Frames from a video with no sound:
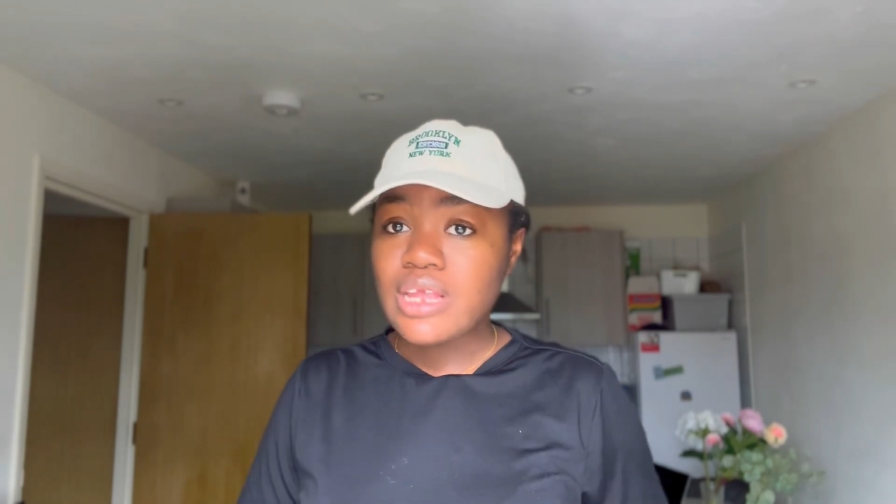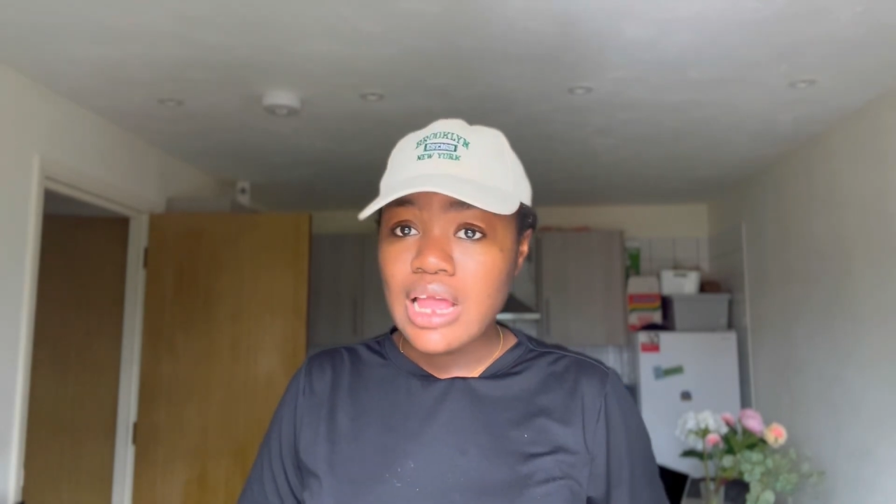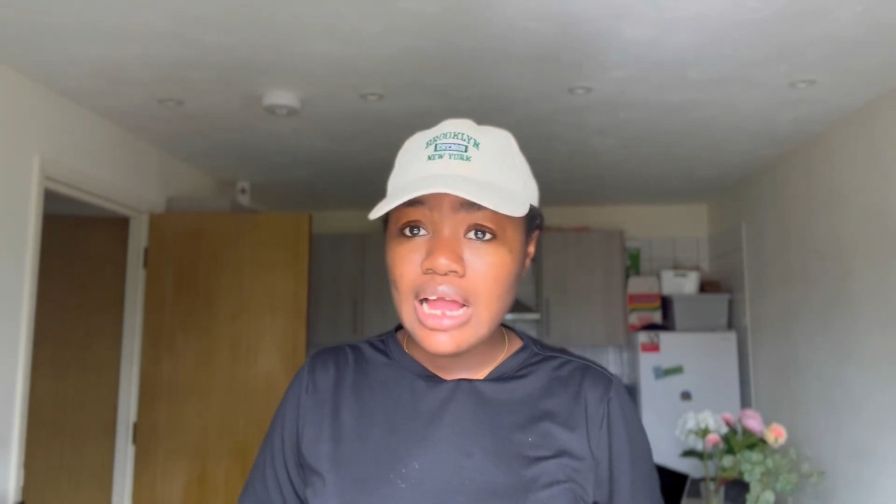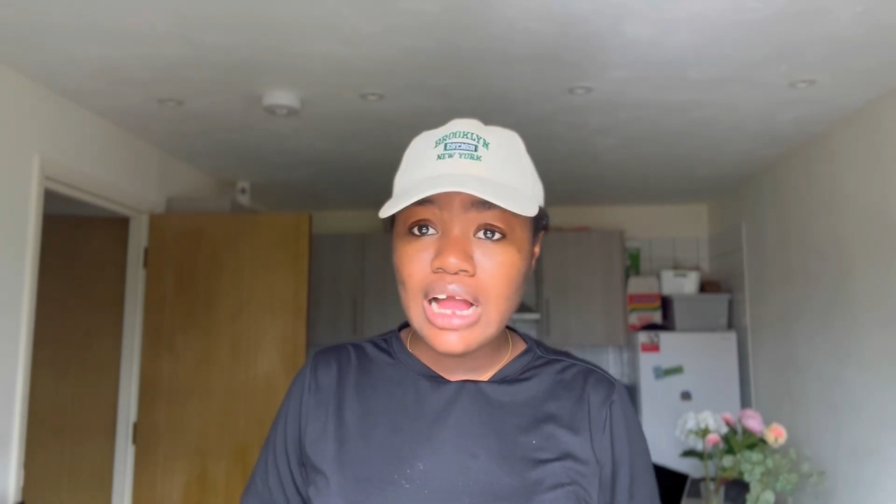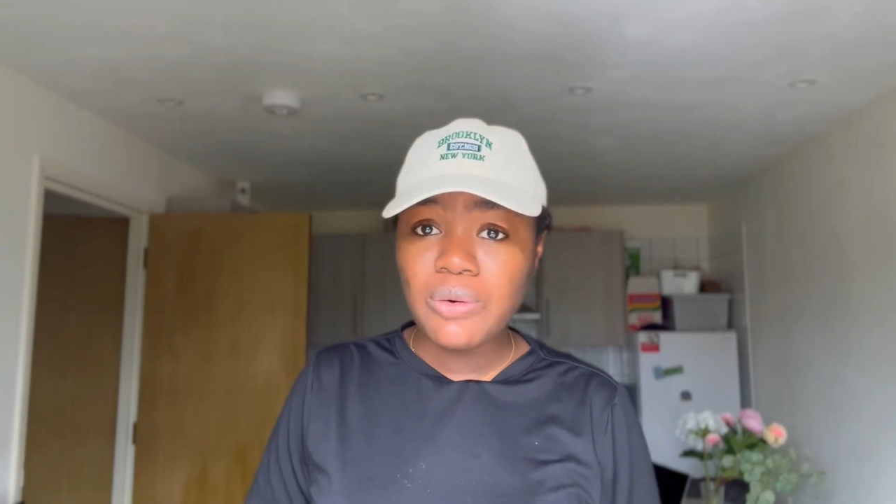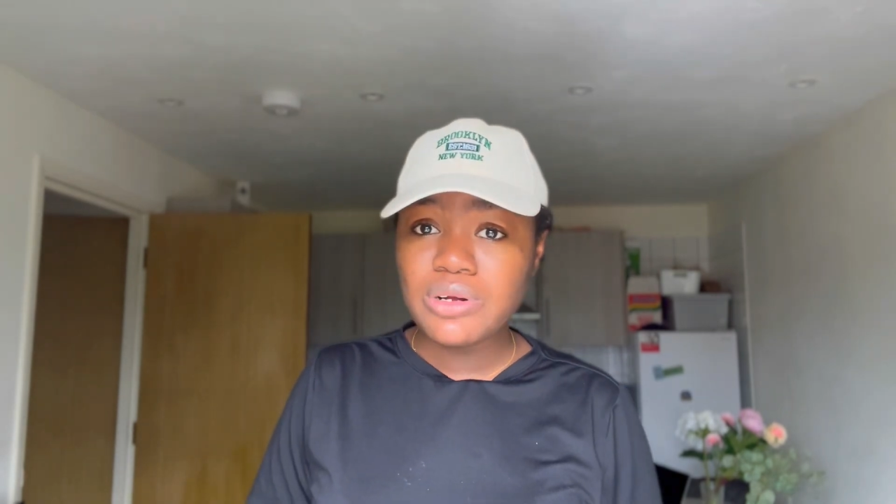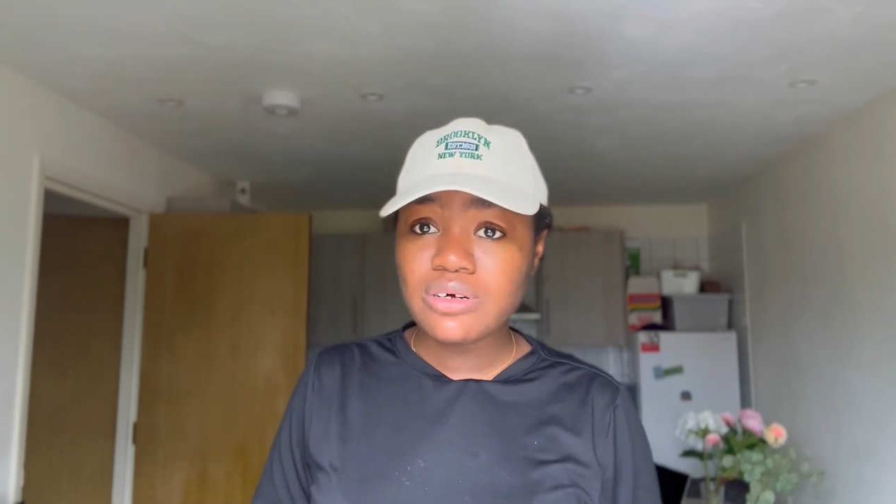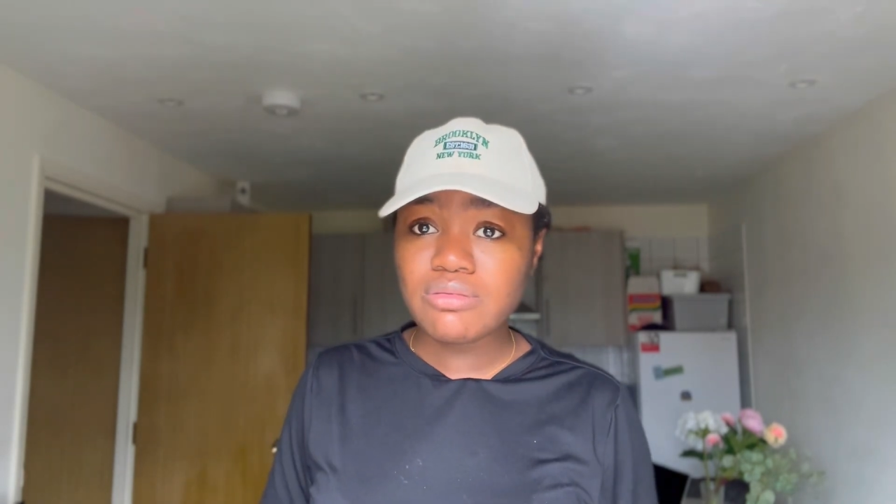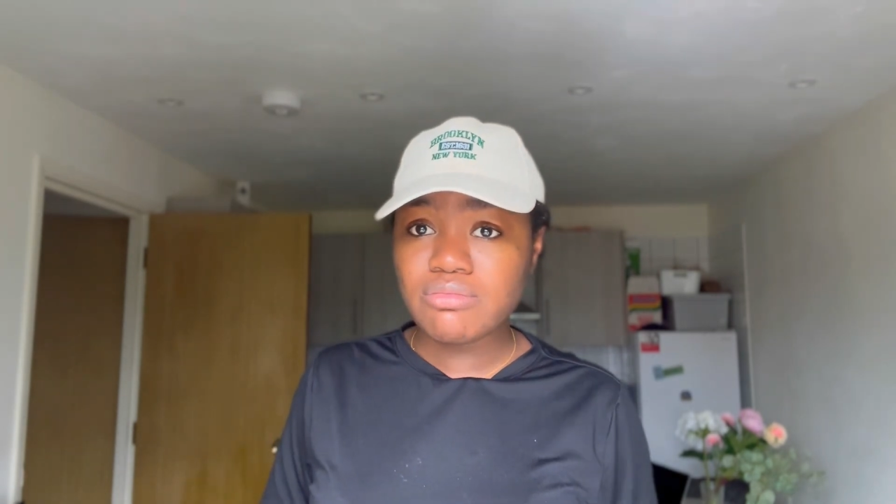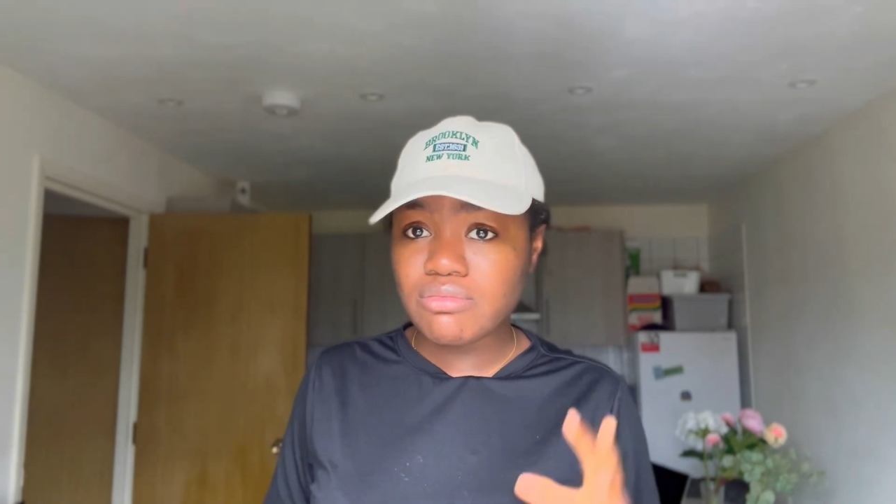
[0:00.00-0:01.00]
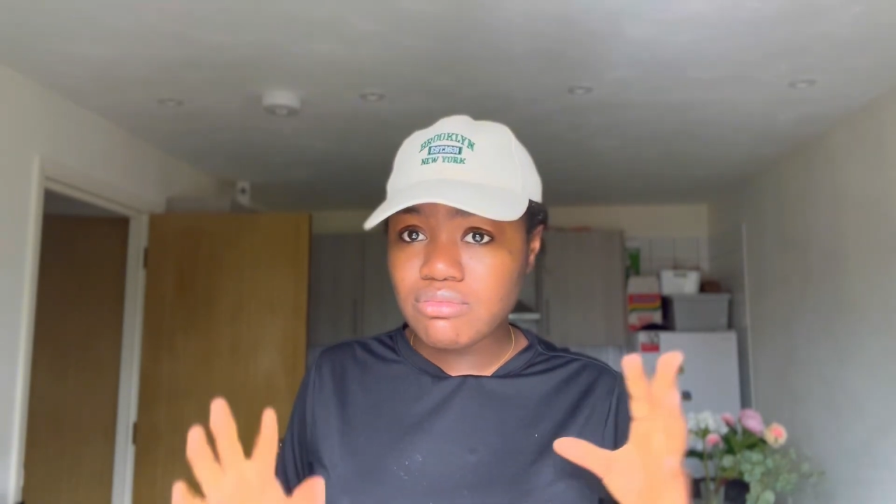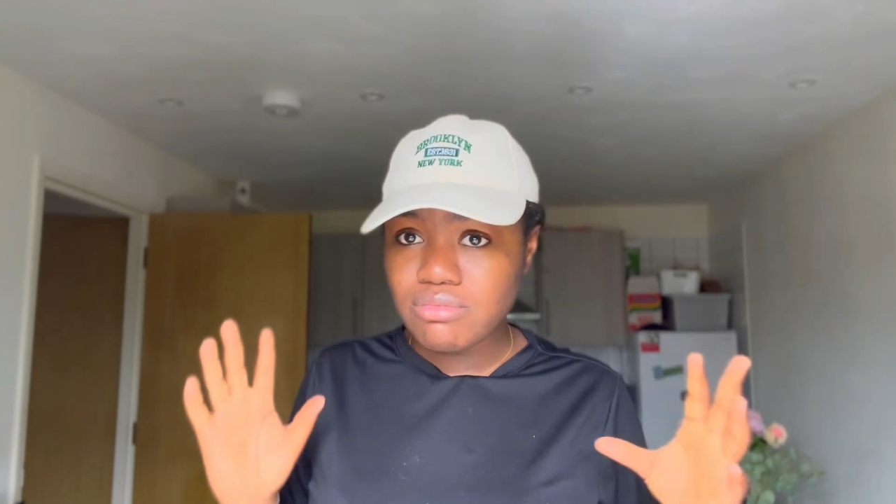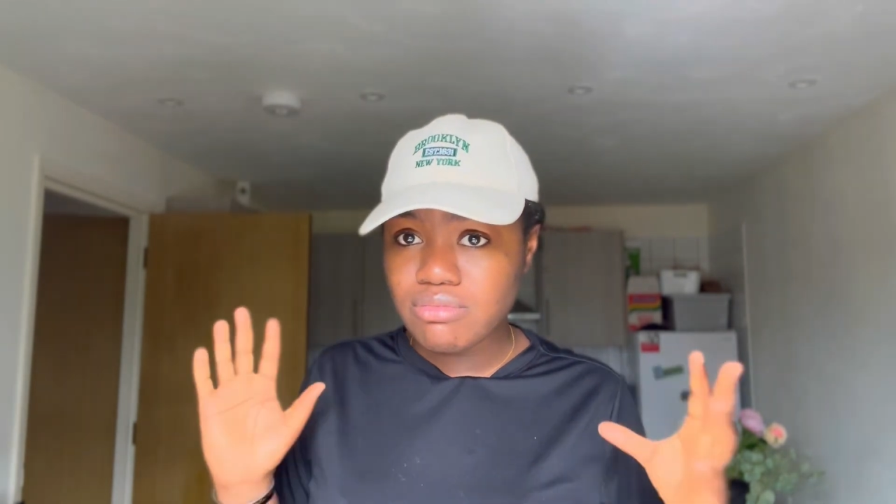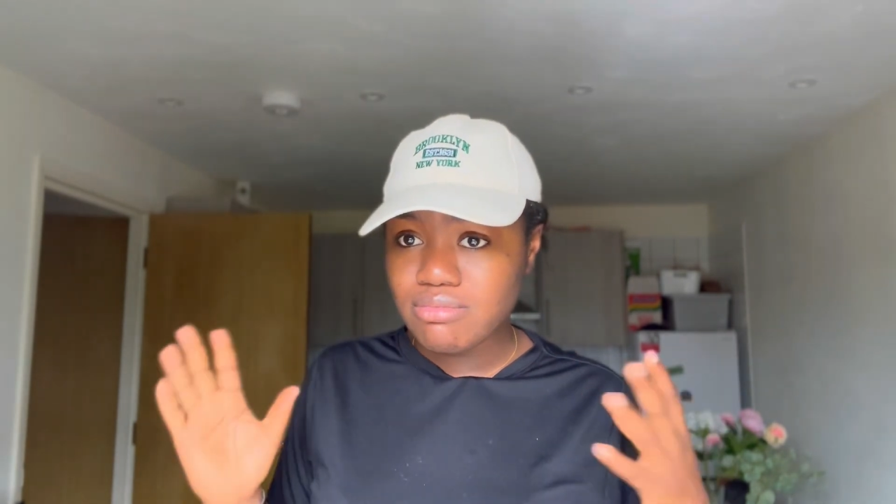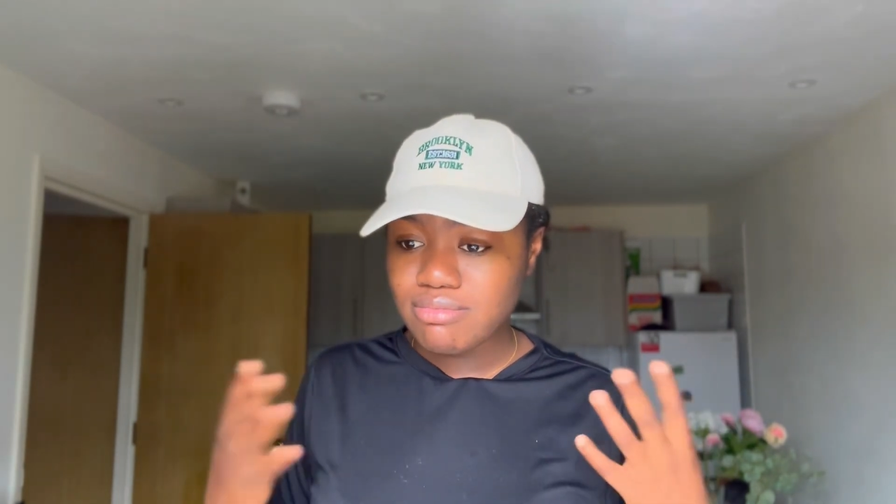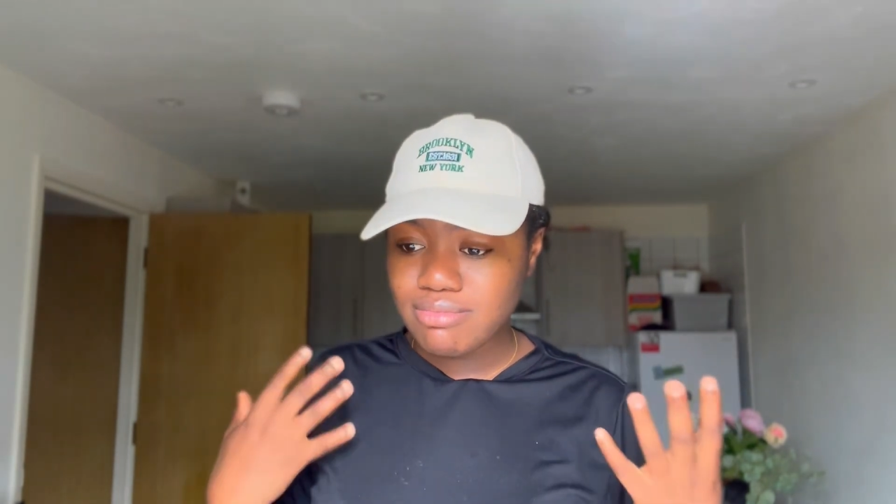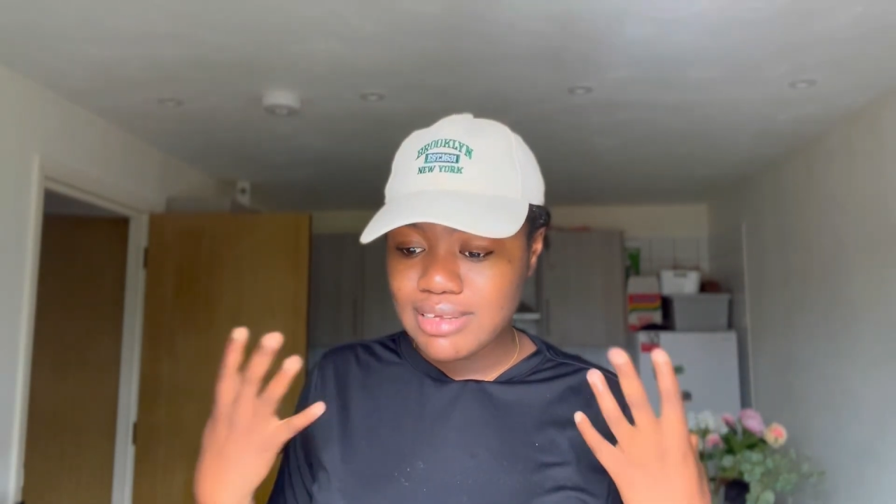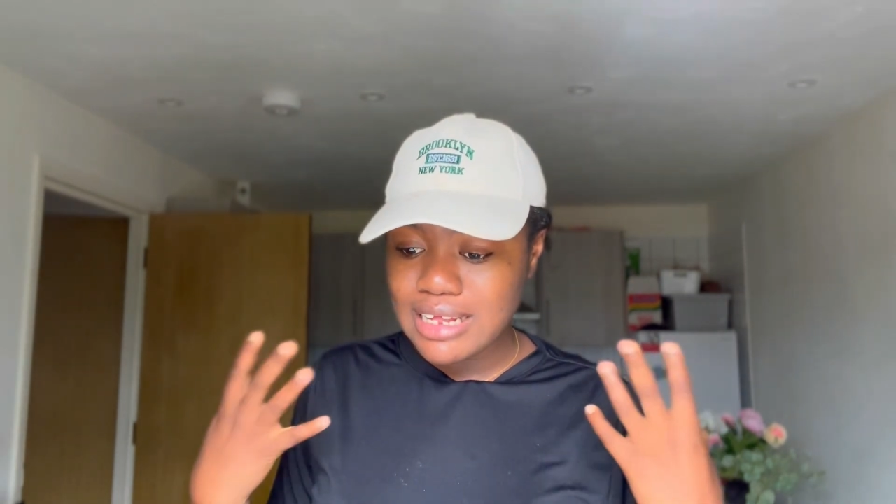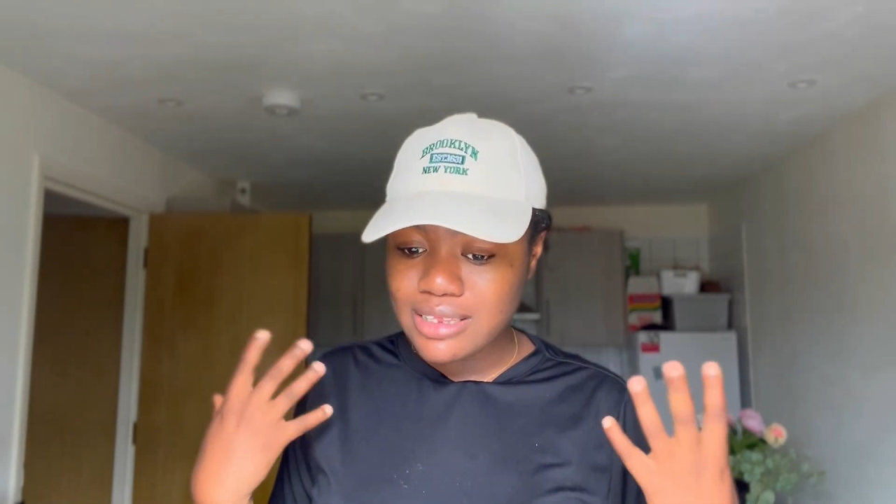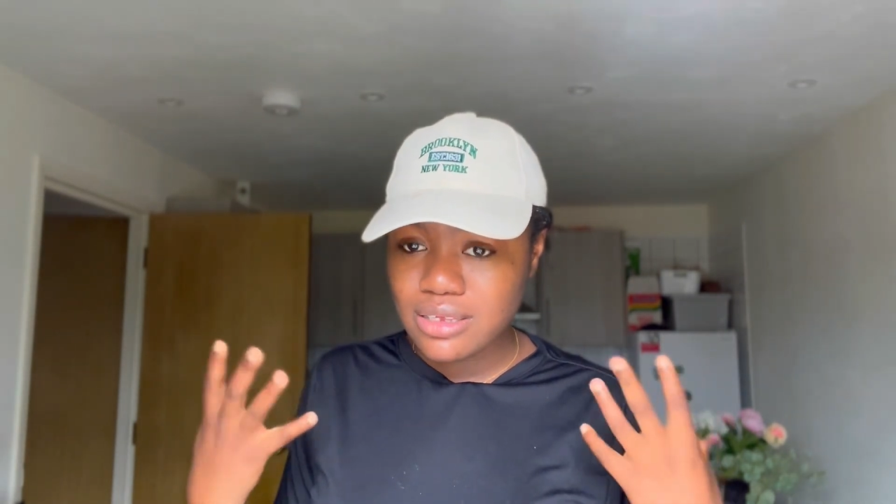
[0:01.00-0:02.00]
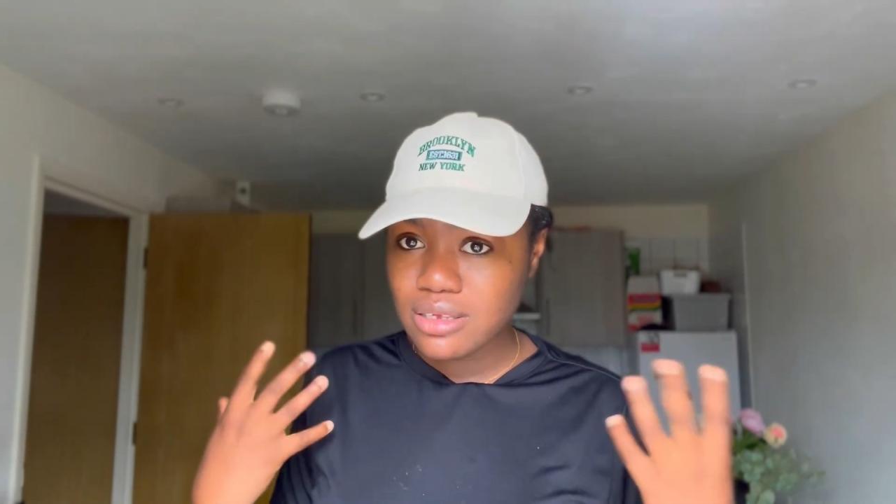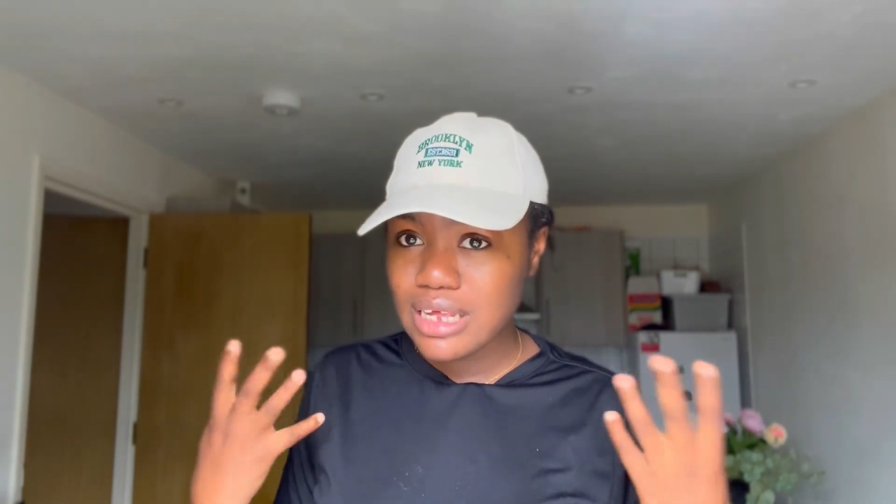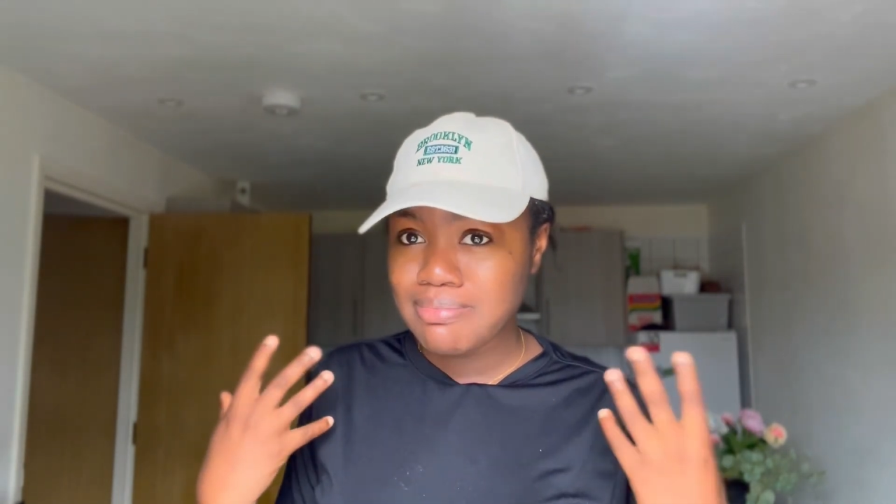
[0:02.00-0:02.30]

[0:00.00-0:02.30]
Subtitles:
I want to get